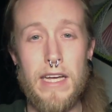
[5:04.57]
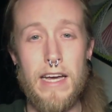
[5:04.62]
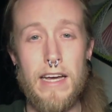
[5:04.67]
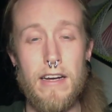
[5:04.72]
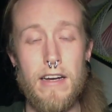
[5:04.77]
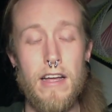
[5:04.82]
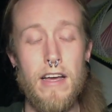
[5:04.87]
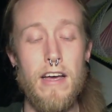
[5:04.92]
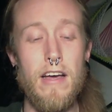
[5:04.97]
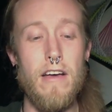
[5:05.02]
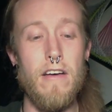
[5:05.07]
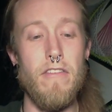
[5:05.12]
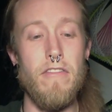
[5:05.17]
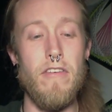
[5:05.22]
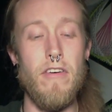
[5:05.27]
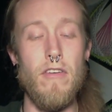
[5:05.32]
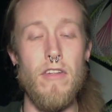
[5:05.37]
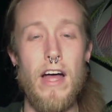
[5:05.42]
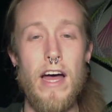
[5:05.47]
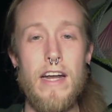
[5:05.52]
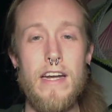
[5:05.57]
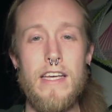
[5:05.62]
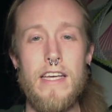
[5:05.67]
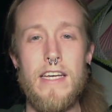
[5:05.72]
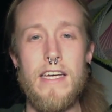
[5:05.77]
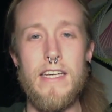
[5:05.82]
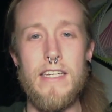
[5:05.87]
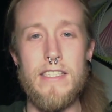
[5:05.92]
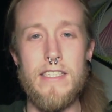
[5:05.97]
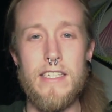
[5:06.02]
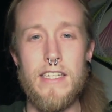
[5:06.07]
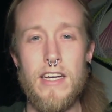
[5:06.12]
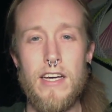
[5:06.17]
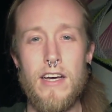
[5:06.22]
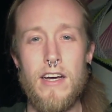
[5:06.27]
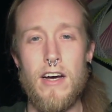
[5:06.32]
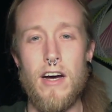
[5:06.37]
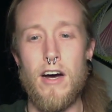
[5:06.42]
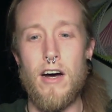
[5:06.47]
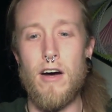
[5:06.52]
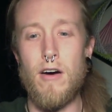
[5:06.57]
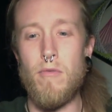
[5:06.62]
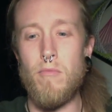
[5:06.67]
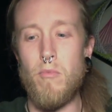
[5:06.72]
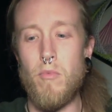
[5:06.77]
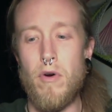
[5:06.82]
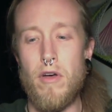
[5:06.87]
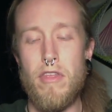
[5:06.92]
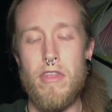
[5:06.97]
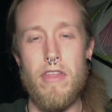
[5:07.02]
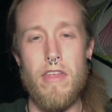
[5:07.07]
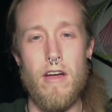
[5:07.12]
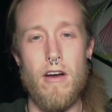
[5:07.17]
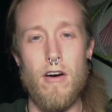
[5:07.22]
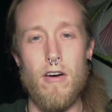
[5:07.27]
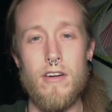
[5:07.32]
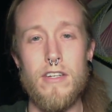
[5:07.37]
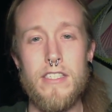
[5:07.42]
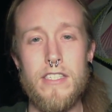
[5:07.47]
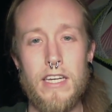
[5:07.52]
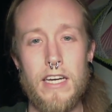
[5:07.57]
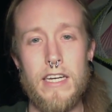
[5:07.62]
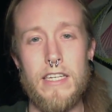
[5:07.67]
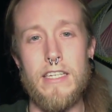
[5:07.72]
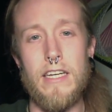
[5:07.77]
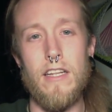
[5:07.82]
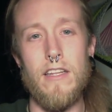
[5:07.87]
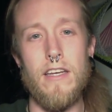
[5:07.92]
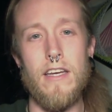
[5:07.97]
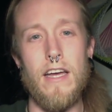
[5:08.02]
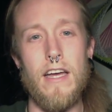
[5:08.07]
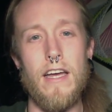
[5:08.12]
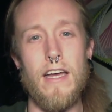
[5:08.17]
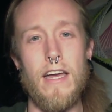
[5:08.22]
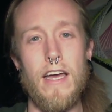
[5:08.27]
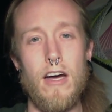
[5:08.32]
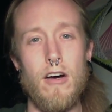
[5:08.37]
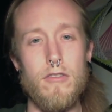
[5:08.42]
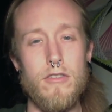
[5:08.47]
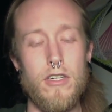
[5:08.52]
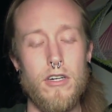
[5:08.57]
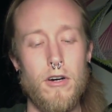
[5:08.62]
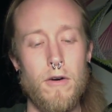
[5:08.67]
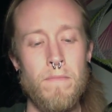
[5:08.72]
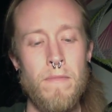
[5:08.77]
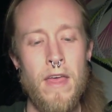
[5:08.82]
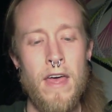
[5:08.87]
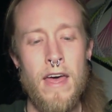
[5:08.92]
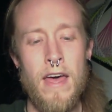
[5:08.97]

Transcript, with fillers: and feel at ease um, with their psychedelic encounter.